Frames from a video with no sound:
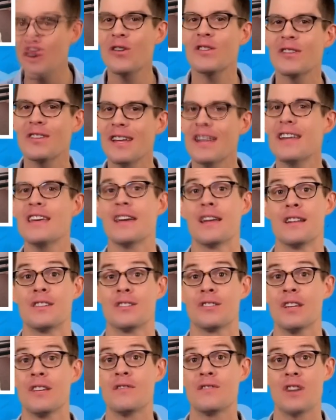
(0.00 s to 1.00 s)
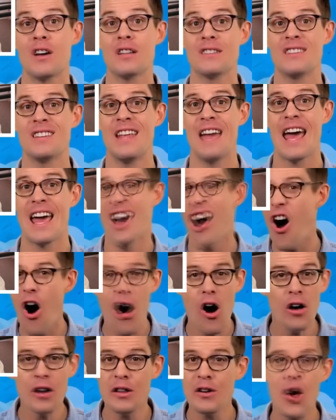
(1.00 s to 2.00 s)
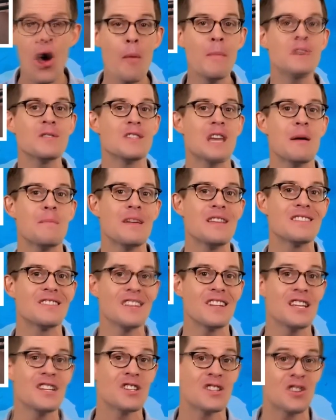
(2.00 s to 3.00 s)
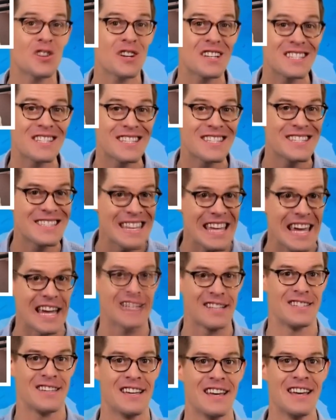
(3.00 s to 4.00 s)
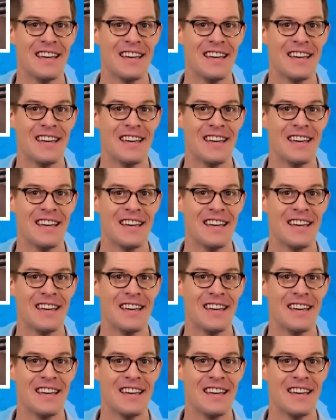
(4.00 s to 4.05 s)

her lineage lives on today. All other Homo sapiens lineages are extinct.